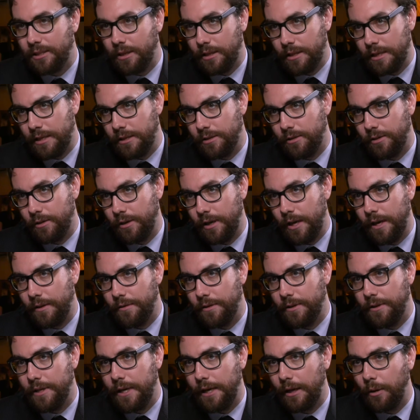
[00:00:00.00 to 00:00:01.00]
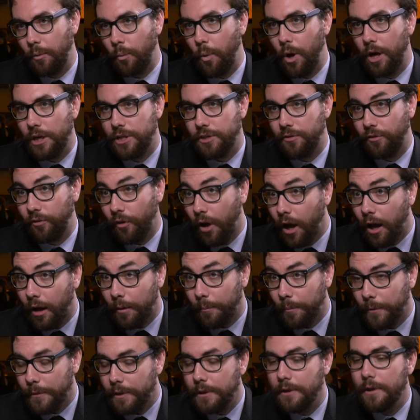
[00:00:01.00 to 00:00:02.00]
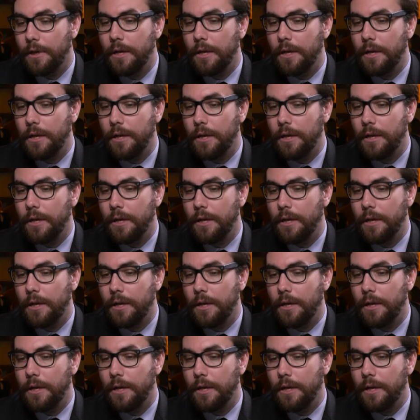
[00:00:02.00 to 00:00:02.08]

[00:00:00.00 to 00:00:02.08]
on the internet that they can watch from,